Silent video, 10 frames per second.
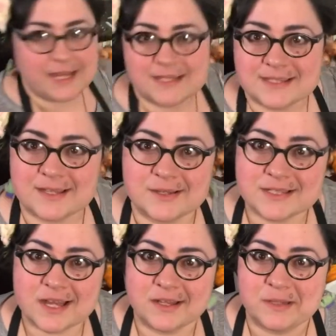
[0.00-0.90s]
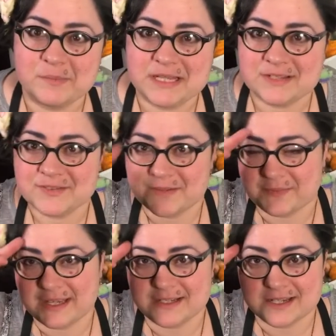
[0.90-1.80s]
hits a solid piece of
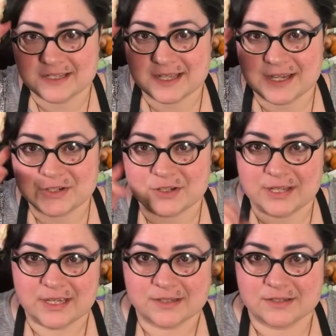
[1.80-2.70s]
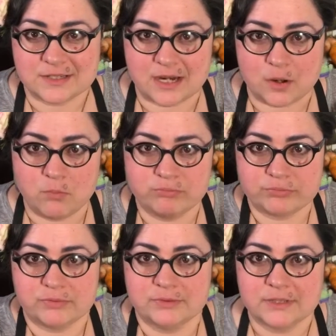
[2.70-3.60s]
something, it does occasionally just kind of go,
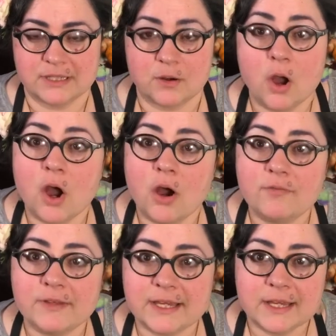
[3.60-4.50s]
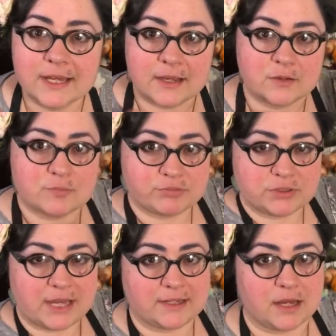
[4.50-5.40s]
you know, hopefully it goes
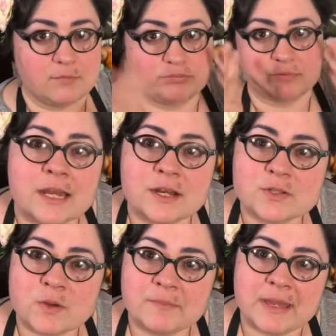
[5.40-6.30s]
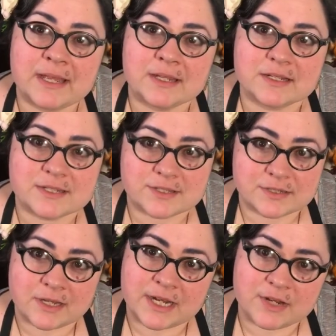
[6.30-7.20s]
and not. Uh, here's where I'm making a decision
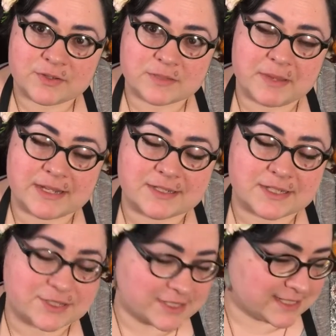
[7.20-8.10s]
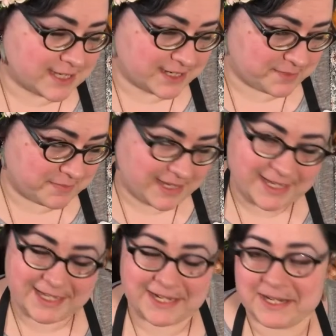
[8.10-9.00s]
that I know is a bad decision and yet I'm
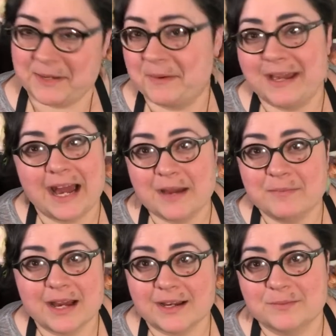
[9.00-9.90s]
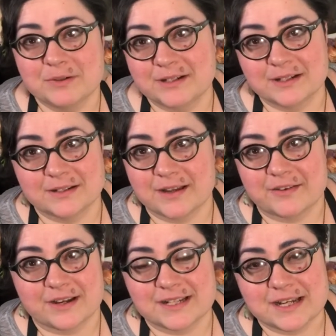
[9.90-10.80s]
making it anyway. I'm not gonna put it in
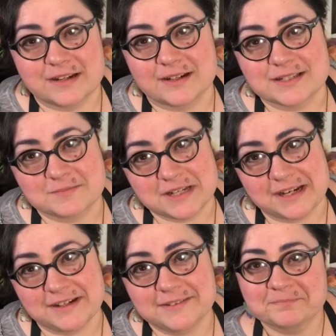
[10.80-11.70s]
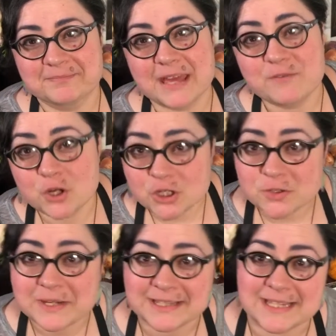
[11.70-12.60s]
another container because I'm tired. If you're
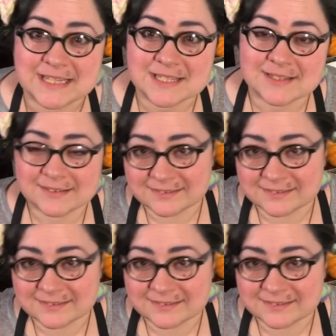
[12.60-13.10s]
doing this,